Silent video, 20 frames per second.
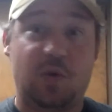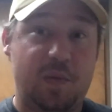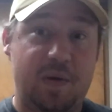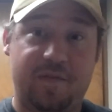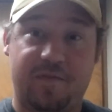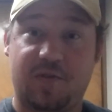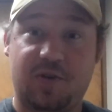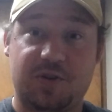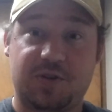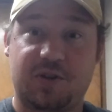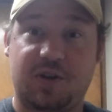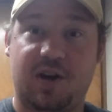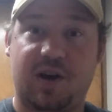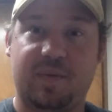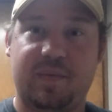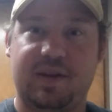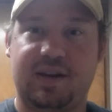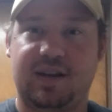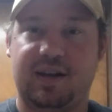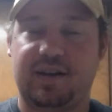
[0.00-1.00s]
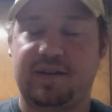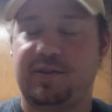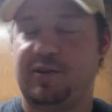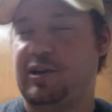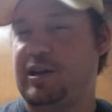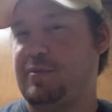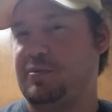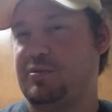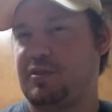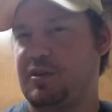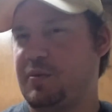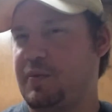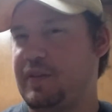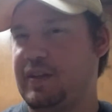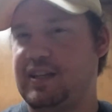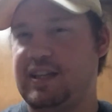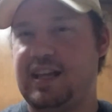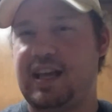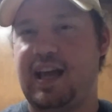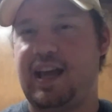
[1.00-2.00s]
You were my first comment. Your name started
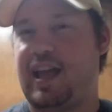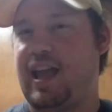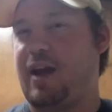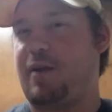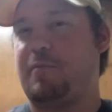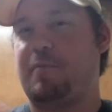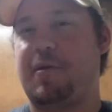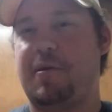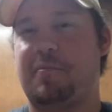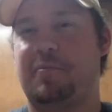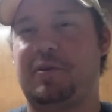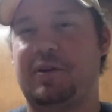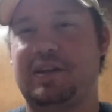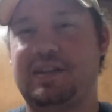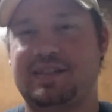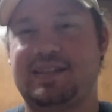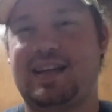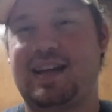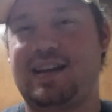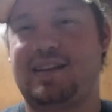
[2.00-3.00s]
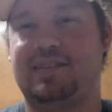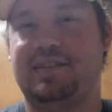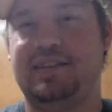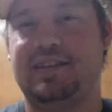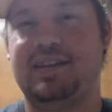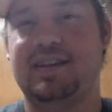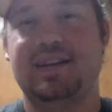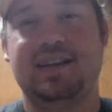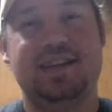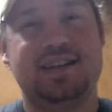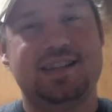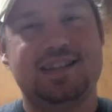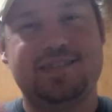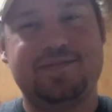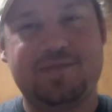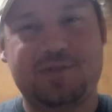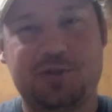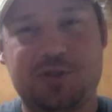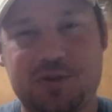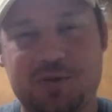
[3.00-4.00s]
with a D. I can't remember exactly.
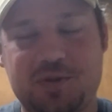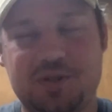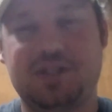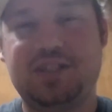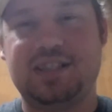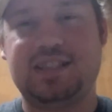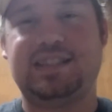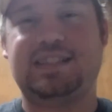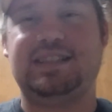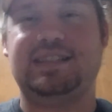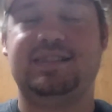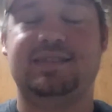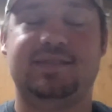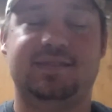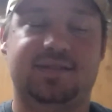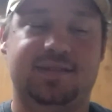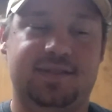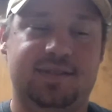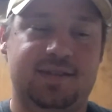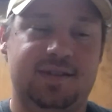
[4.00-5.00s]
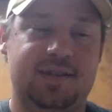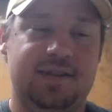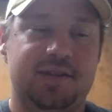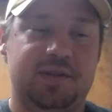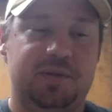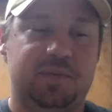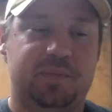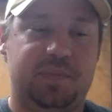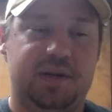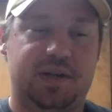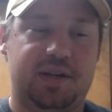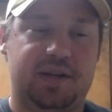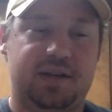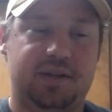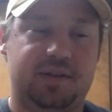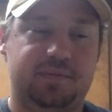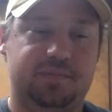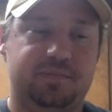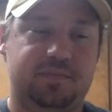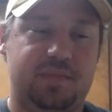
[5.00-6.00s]
I feel so shitty, but
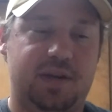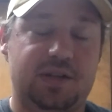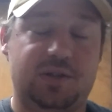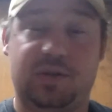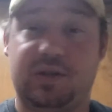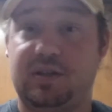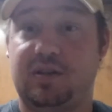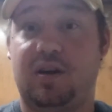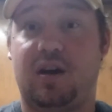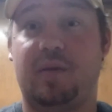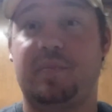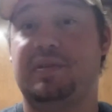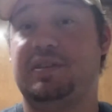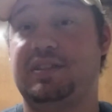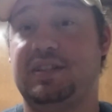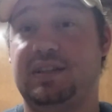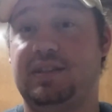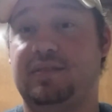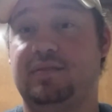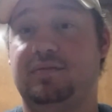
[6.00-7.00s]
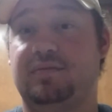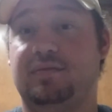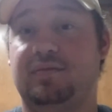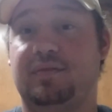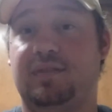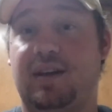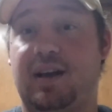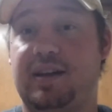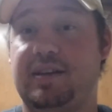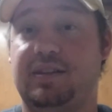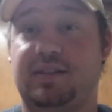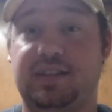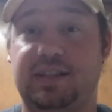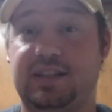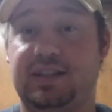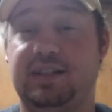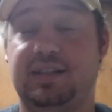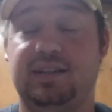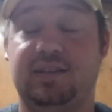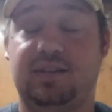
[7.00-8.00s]
I tried commenting. I
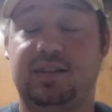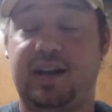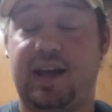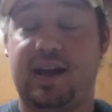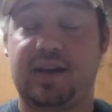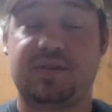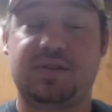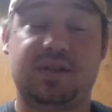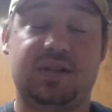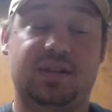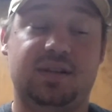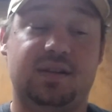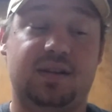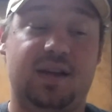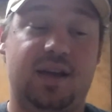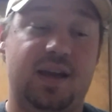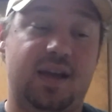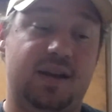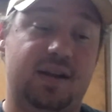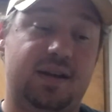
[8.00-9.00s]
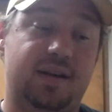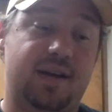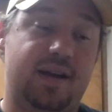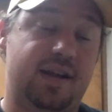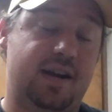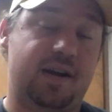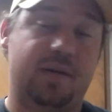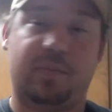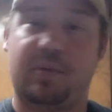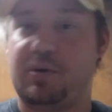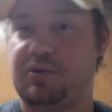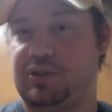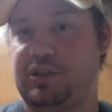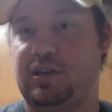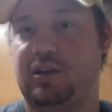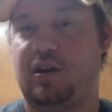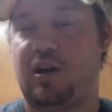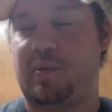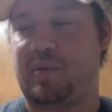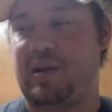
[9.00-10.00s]
deleted it on accident, and I ended up
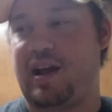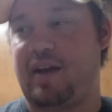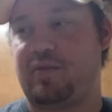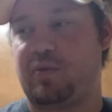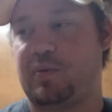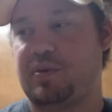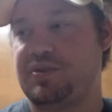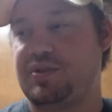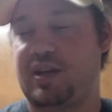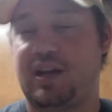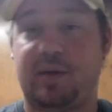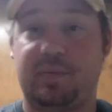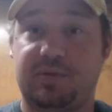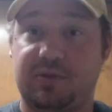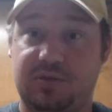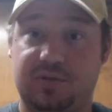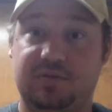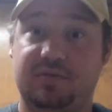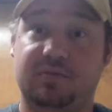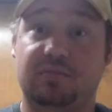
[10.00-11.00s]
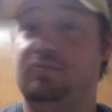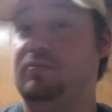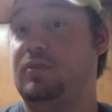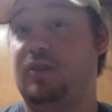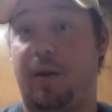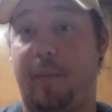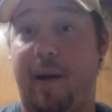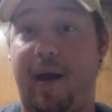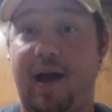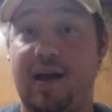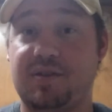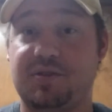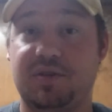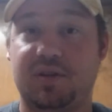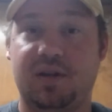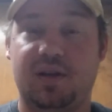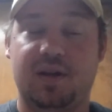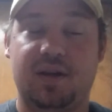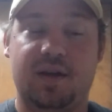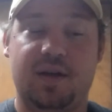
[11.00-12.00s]
posting a comment afterwards saying I'm a
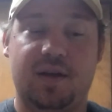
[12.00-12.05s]
dumbass.